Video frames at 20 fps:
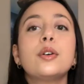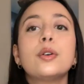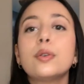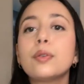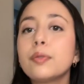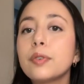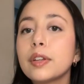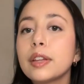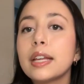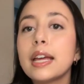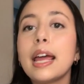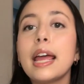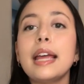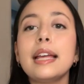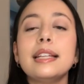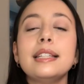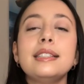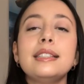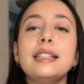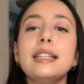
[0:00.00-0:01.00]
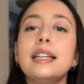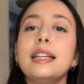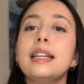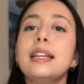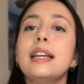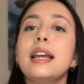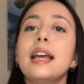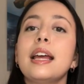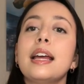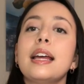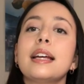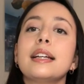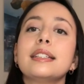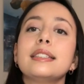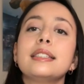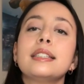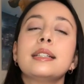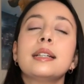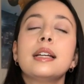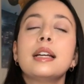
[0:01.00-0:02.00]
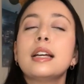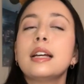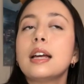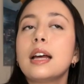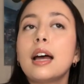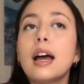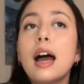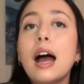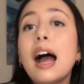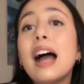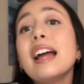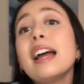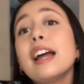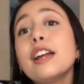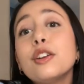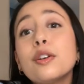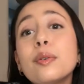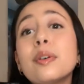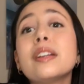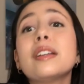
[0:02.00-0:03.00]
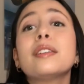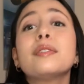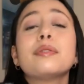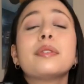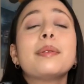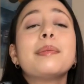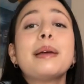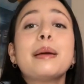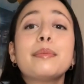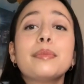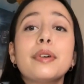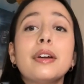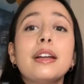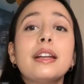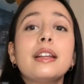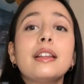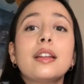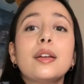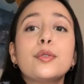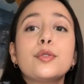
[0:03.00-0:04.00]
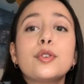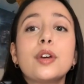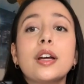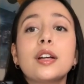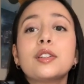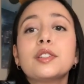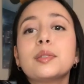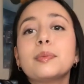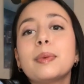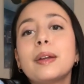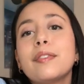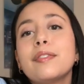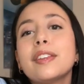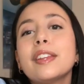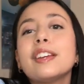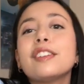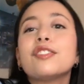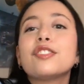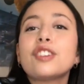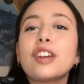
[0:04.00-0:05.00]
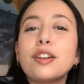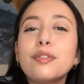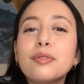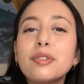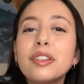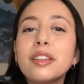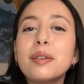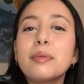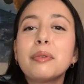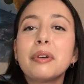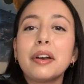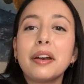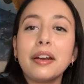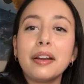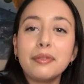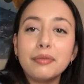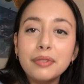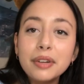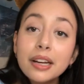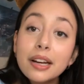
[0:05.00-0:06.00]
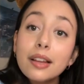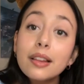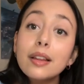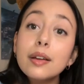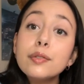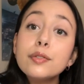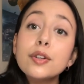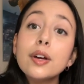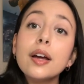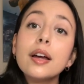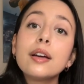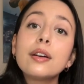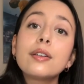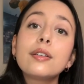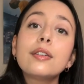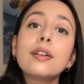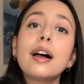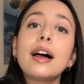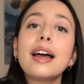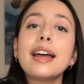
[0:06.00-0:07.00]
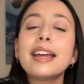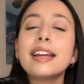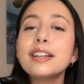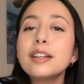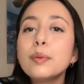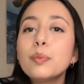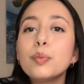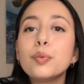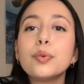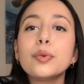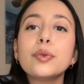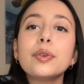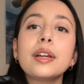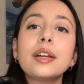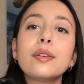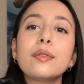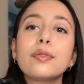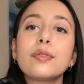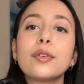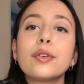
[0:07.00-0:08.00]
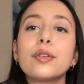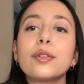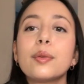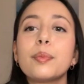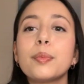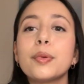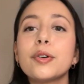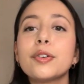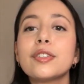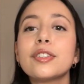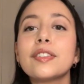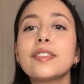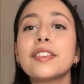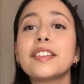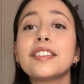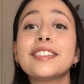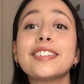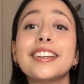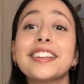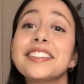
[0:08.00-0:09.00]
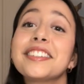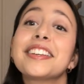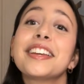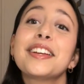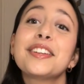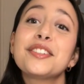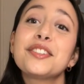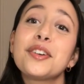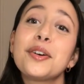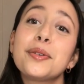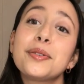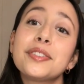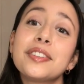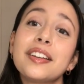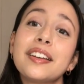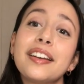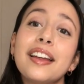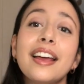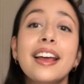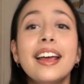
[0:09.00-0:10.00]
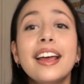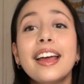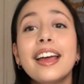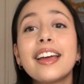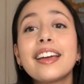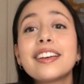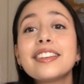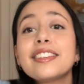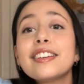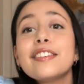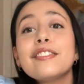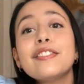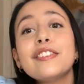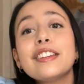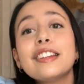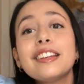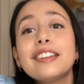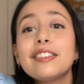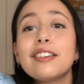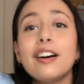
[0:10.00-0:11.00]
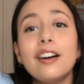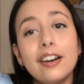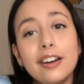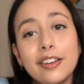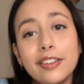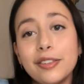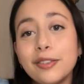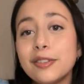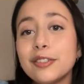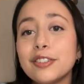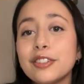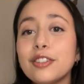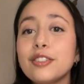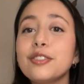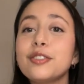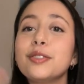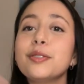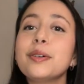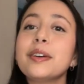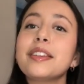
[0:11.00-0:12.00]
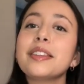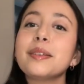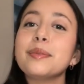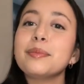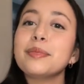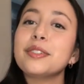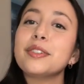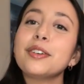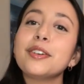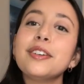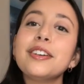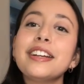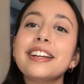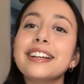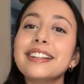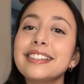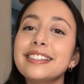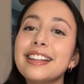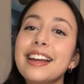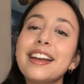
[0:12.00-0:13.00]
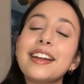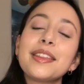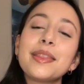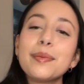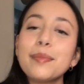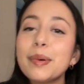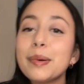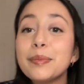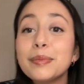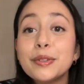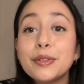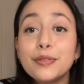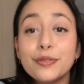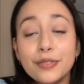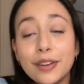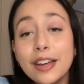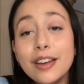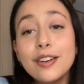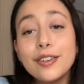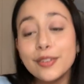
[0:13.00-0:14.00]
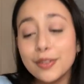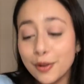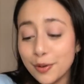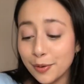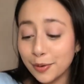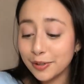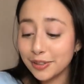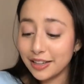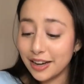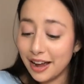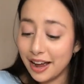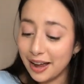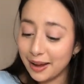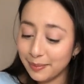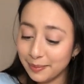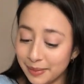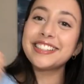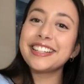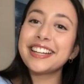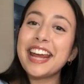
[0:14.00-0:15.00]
overly angsty, and I know I didn't remember any love triangles, but I feel like generally when I read a love triangle, I end up rooting for the person that doesn't get chosen, because I feel like the author is just doing them dirty and setting them up to fail the whole time.